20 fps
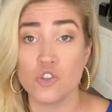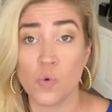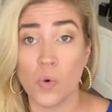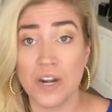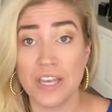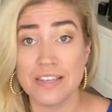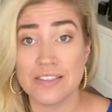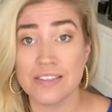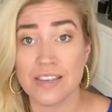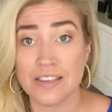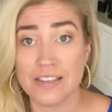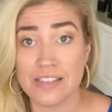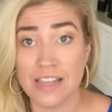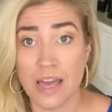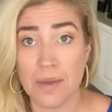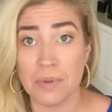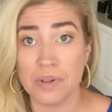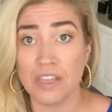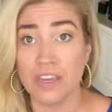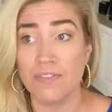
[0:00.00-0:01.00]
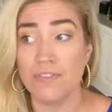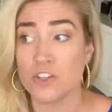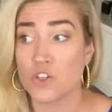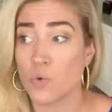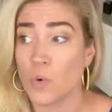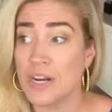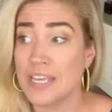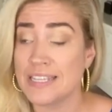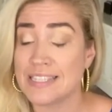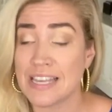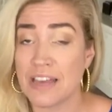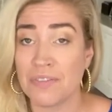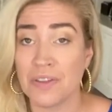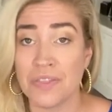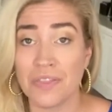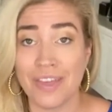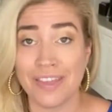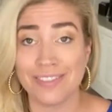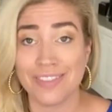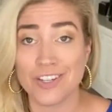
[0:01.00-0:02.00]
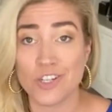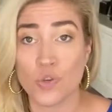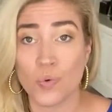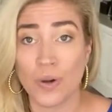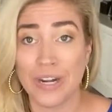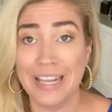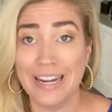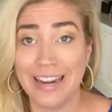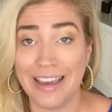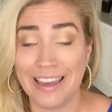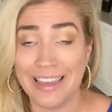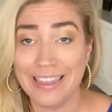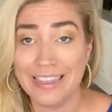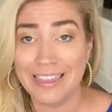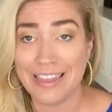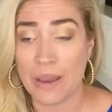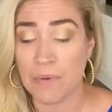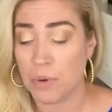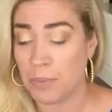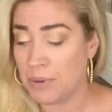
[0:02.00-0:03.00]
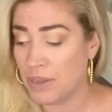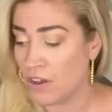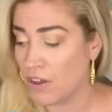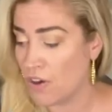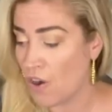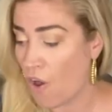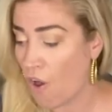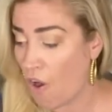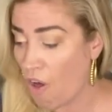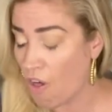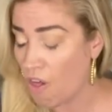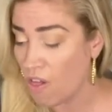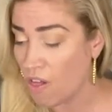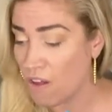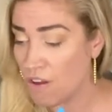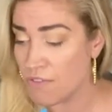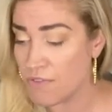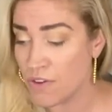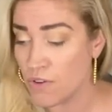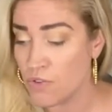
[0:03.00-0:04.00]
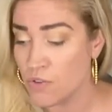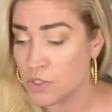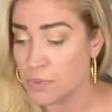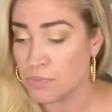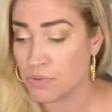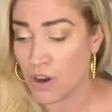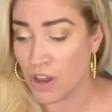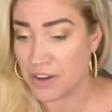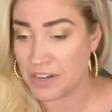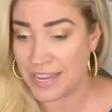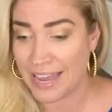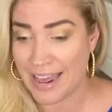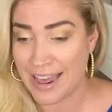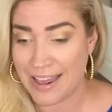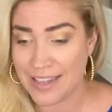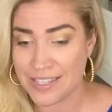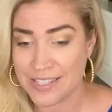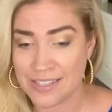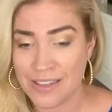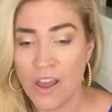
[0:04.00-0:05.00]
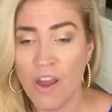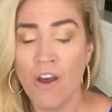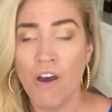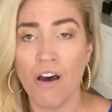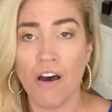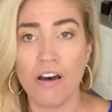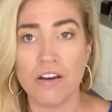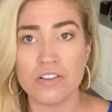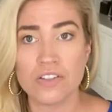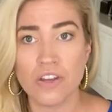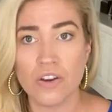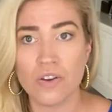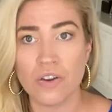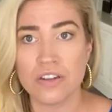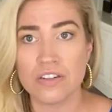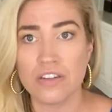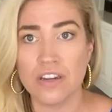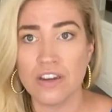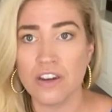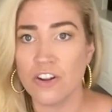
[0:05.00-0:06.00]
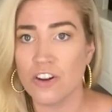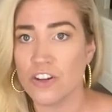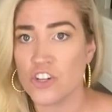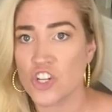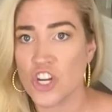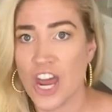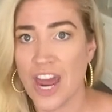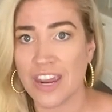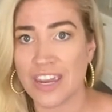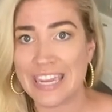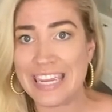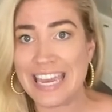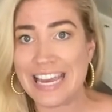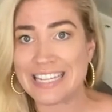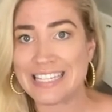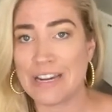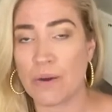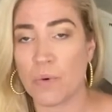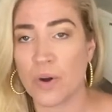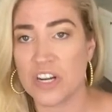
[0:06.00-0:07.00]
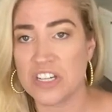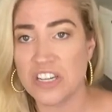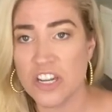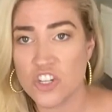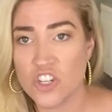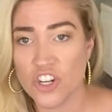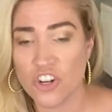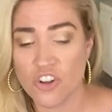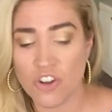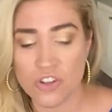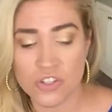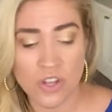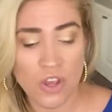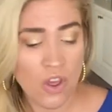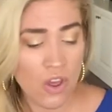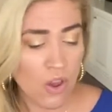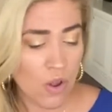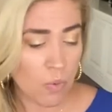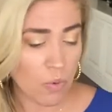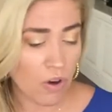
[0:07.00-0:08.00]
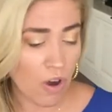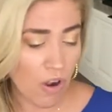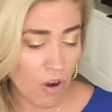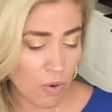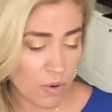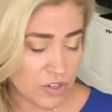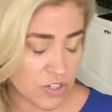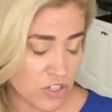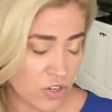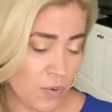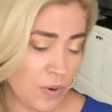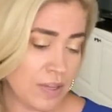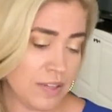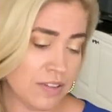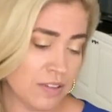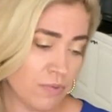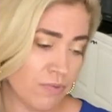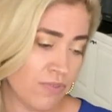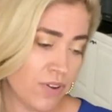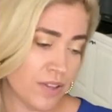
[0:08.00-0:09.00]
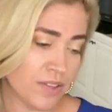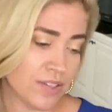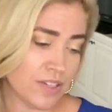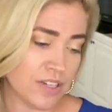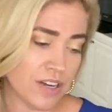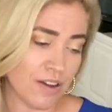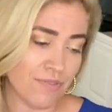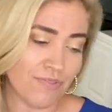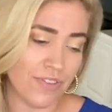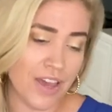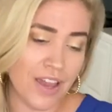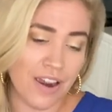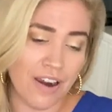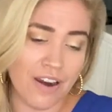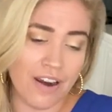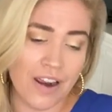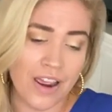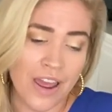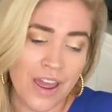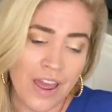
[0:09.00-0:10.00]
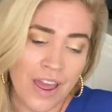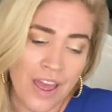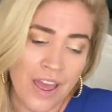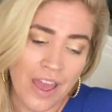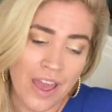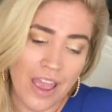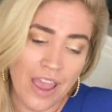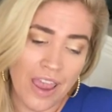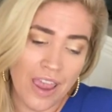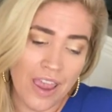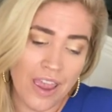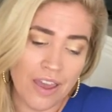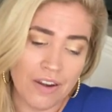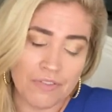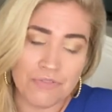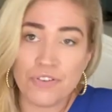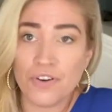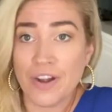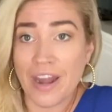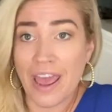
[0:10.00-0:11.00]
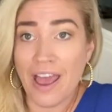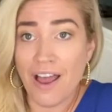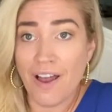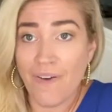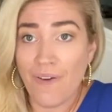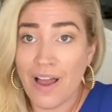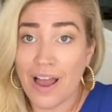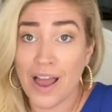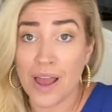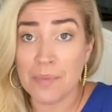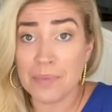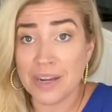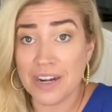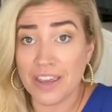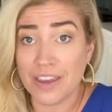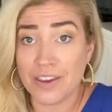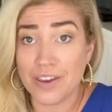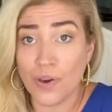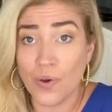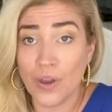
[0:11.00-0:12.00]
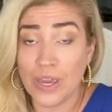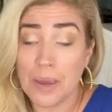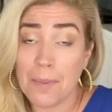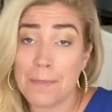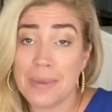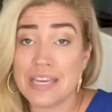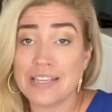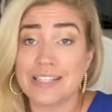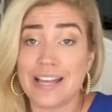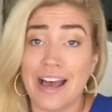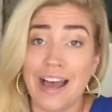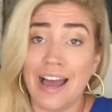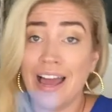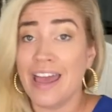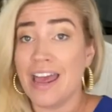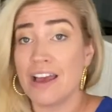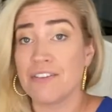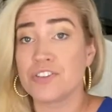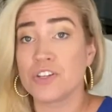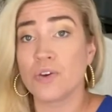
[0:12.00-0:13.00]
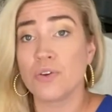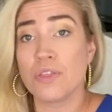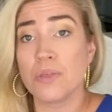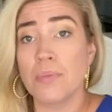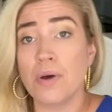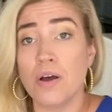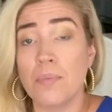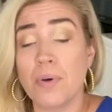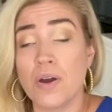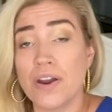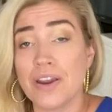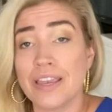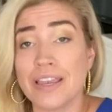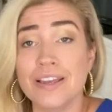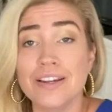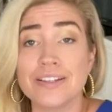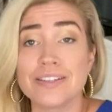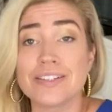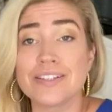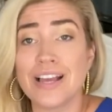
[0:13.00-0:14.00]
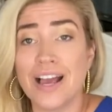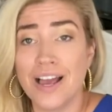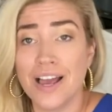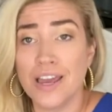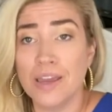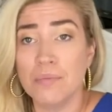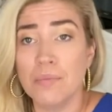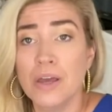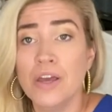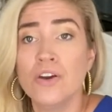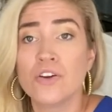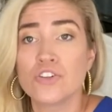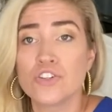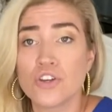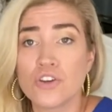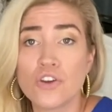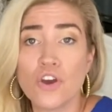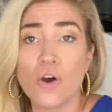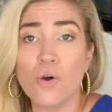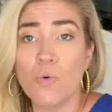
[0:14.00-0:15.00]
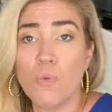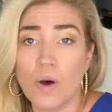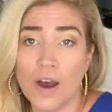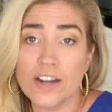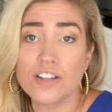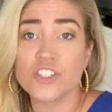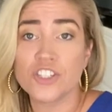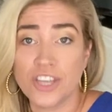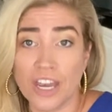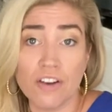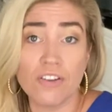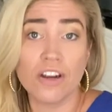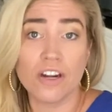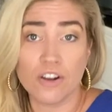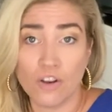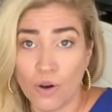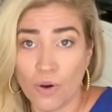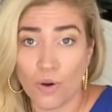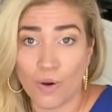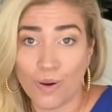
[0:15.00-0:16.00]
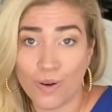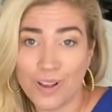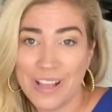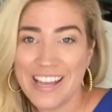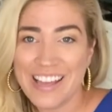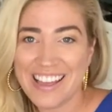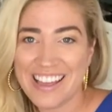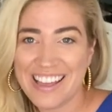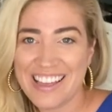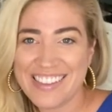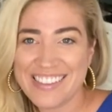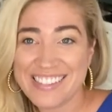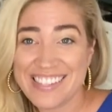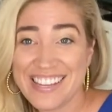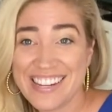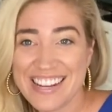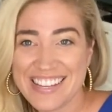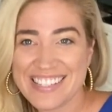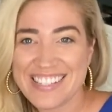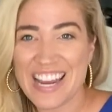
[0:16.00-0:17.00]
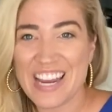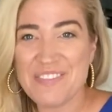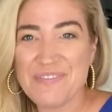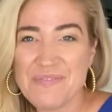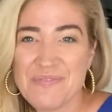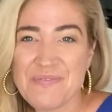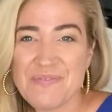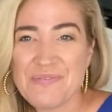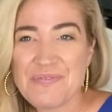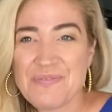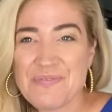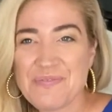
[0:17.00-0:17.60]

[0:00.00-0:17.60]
26th, I believe, the 27th, and the 29th. I will be on all of those broadcasts. Also, continue to check Yes Network Digitals. We're always doing some fun stuff there. And for now, I'm going to get going because I have to go to the ballpark. It is time to go watch Gerrit Cole. See you next time.